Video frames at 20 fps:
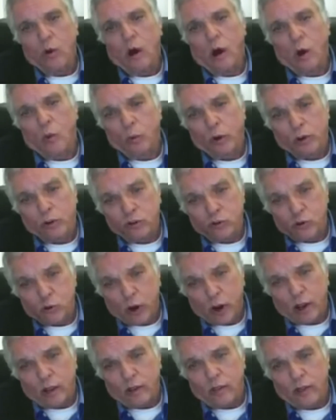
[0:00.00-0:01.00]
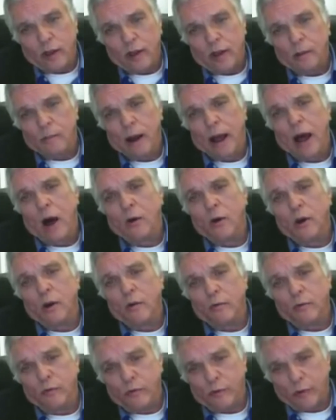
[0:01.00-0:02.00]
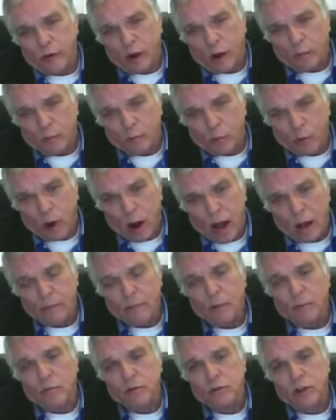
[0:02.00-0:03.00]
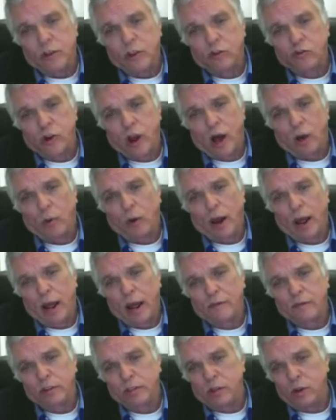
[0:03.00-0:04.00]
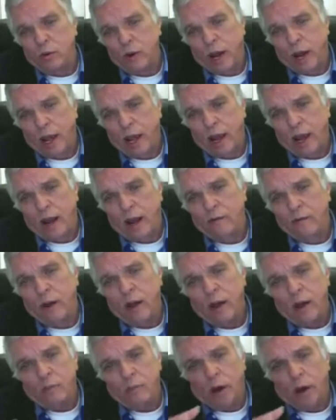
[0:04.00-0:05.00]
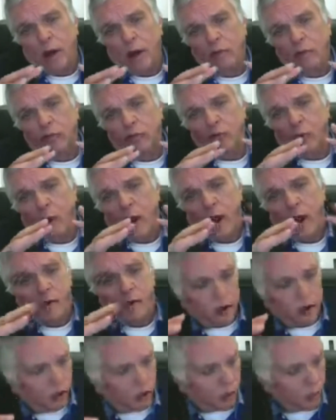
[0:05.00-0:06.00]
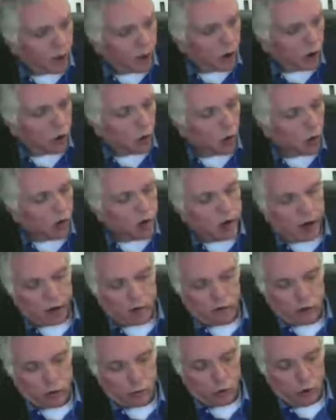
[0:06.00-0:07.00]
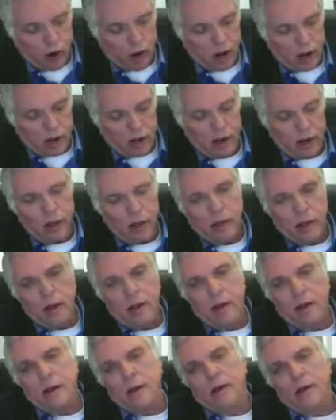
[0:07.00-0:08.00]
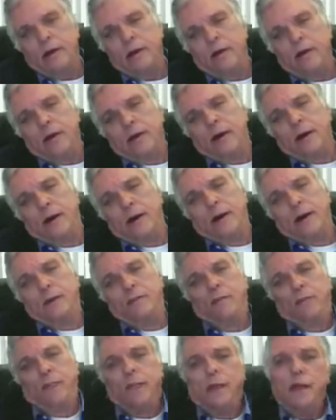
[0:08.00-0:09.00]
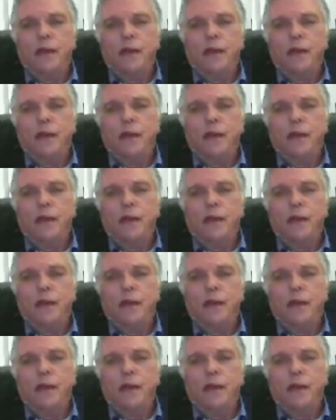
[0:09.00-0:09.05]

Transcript: uh, restrict the amount of of problems that the child will have at two and a half by strengthening the middle cortex of the brain. Uh,